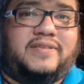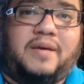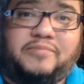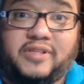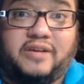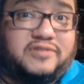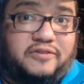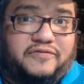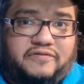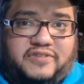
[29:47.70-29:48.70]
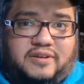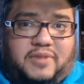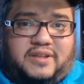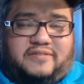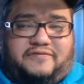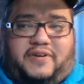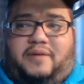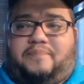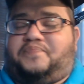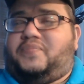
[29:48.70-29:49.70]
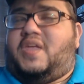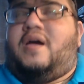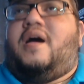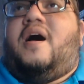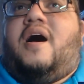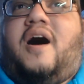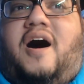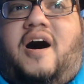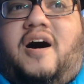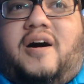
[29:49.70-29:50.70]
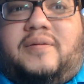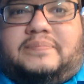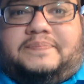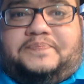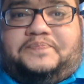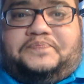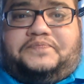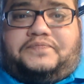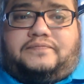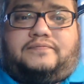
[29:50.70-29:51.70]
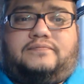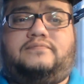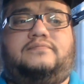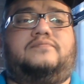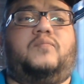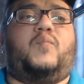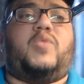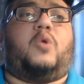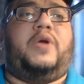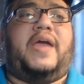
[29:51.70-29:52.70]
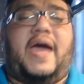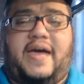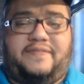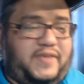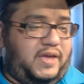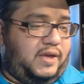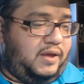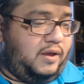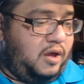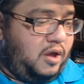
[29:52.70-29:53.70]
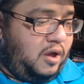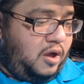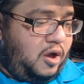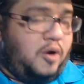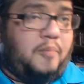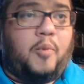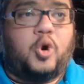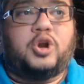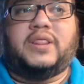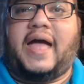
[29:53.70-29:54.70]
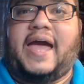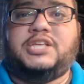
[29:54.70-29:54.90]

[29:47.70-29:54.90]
Nebs loves her 15 minutes of fame. Um, we had the Mortal